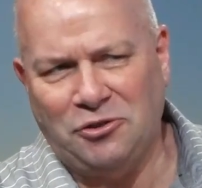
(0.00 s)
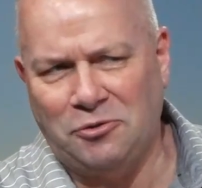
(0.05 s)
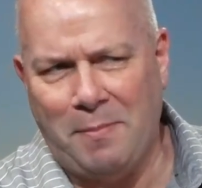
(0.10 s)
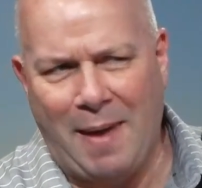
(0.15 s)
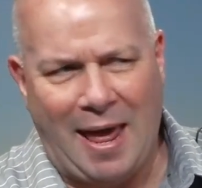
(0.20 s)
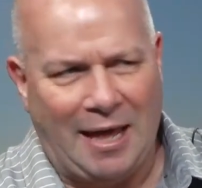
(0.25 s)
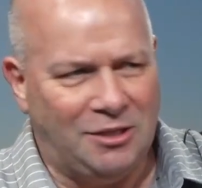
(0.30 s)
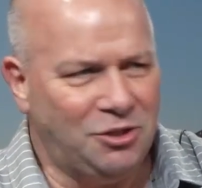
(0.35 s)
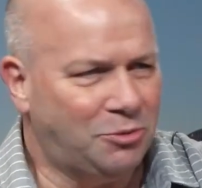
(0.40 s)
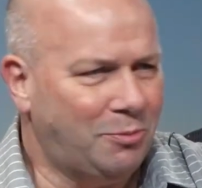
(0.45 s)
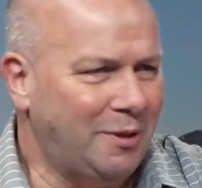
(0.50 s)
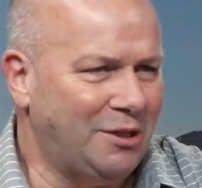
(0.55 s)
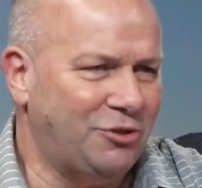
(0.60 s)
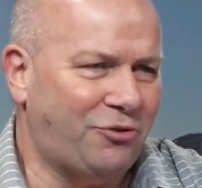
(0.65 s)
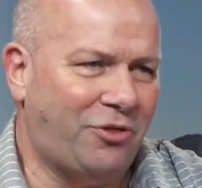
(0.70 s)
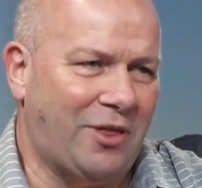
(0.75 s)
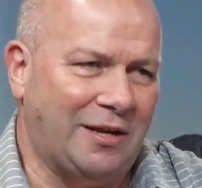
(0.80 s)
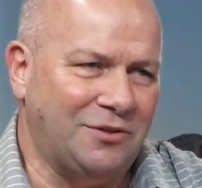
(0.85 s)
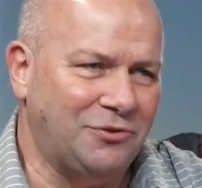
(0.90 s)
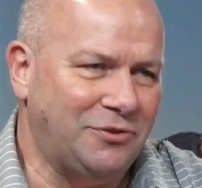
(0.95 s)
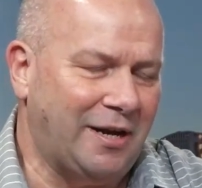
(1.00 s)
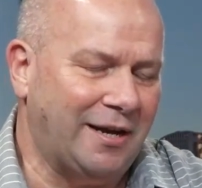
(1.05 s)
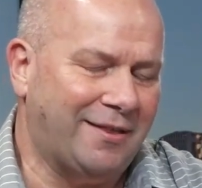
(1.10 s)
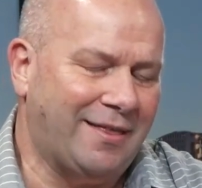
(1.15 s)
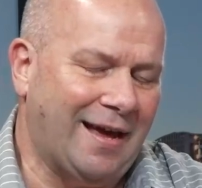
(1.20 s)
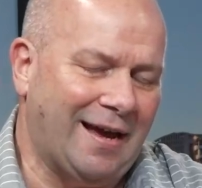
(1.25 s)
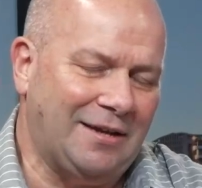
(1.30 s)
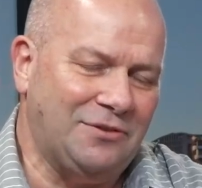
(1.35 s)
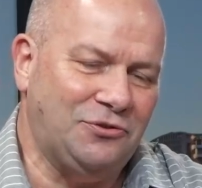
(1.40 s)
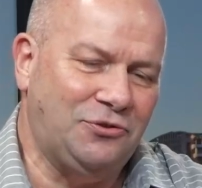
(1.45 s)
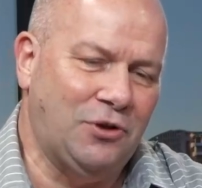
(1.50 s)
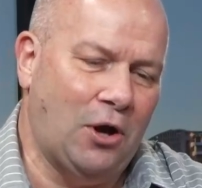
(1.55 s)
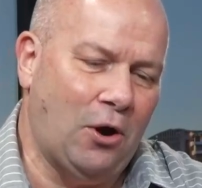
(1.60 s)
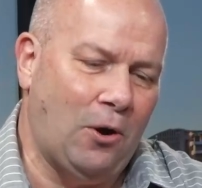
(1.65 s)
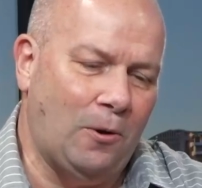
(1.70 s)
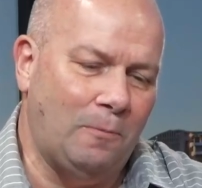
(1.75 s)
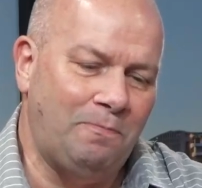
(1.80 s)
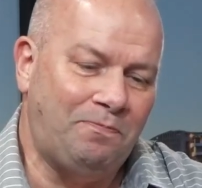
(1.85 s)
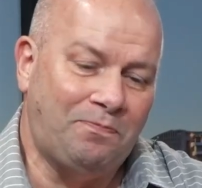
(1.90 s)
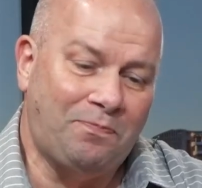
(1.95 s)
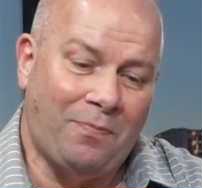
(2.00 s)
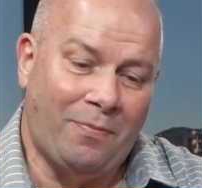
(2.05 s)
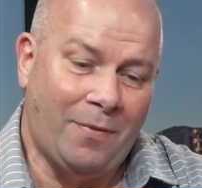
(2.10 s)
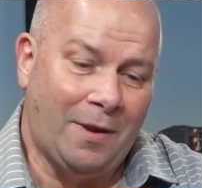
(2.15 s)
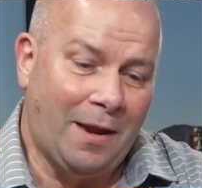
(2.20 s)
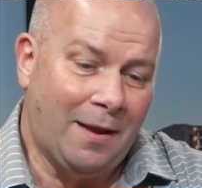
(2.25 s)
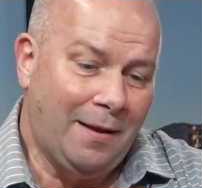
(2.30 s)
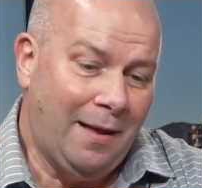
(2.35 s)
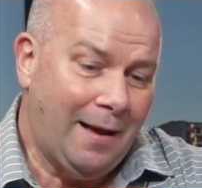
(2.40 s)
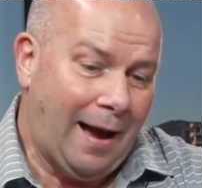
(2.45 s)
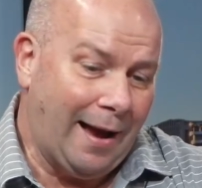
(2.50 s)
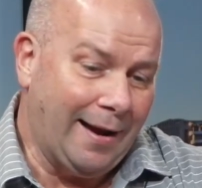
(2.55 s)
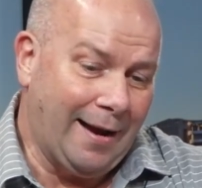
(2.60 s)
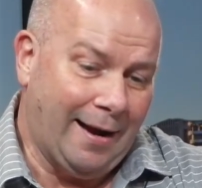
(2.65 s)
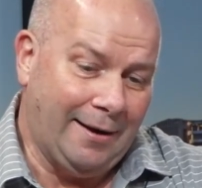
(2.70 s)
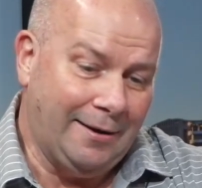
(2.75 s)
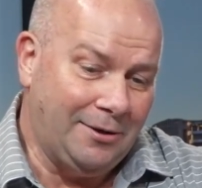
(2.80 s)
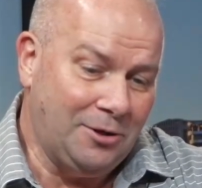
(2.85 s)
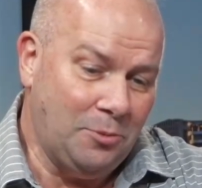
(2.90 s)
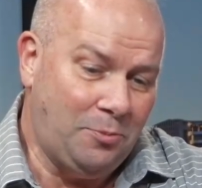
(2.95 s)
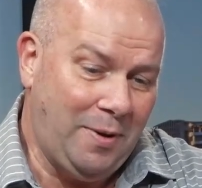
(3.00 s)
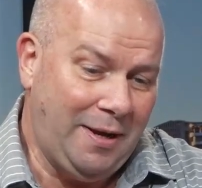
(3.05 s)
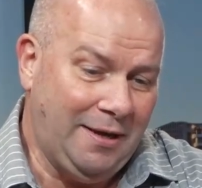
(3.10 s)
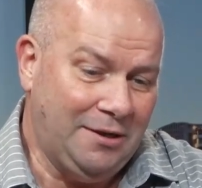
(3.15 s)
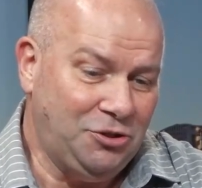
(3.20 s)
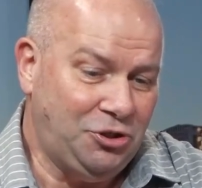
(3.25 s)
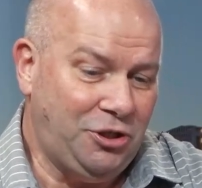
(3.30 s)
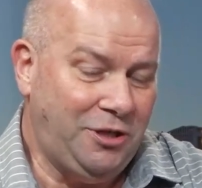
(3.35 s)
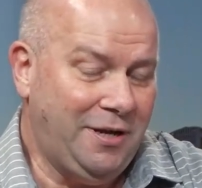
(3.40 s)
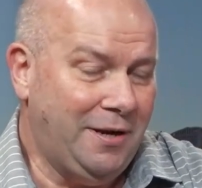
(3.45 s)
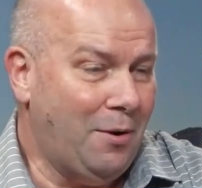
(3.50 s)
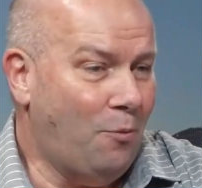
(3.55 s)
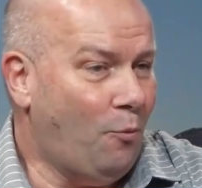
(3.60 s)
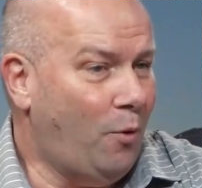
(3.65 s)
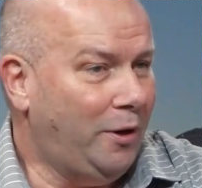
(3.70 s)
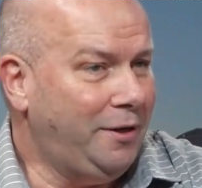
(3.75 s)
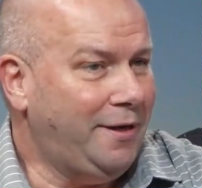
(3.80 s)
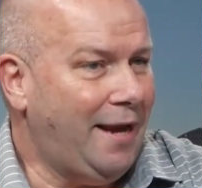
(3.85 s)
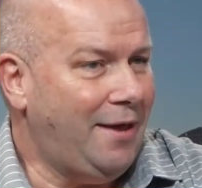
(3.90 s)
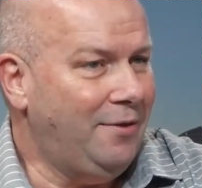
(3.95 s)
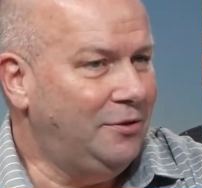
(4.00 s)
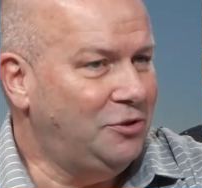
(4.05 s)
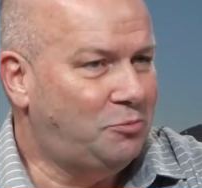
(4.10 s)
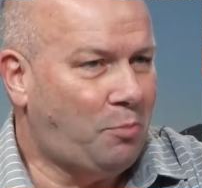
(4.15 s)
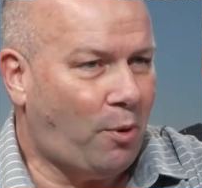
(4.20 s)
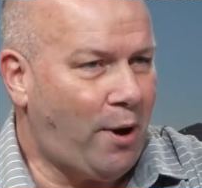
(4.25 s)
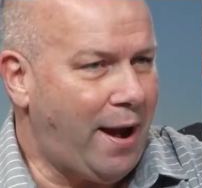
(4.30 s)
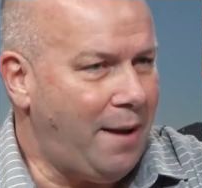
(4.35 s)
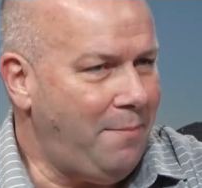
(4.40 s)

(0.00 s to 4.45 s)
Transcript: management, things like that. So I got into P&G, and then one day this brand